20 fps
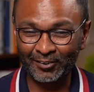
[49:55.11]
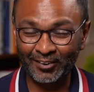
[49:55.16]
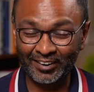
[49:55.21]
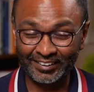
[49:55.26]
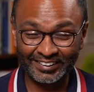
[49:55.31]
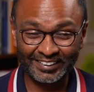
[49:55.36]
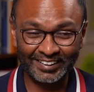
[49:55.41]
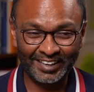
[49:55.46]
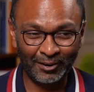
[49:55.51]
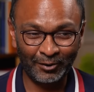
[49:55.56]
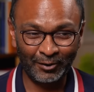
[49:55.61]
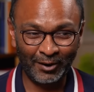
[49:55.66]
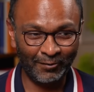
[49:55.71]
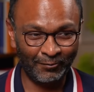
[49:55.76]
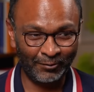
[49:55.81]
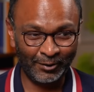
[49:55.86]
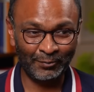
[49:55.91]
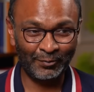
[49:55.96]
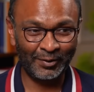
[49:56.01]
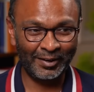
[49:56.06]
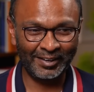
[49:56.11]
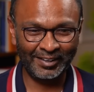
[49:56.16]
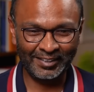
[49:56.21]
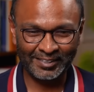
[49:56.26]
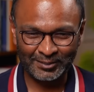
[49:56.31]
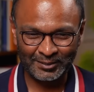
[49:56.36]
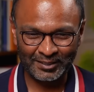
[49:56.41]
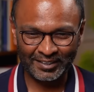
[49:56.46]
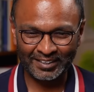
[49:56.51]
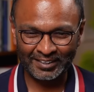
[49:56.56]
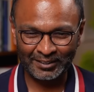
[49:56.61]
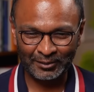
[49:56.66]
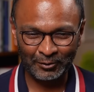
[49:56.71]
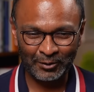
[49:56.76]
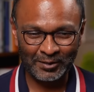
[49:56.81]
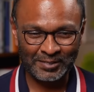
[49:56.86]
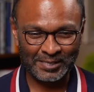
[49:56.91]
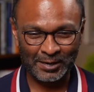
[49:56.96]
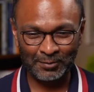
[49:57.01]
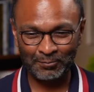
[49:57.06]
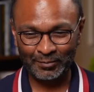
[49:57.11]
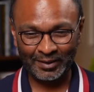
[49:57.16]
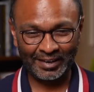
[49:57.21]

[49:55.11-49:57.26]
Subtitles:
I think now everybody is doing some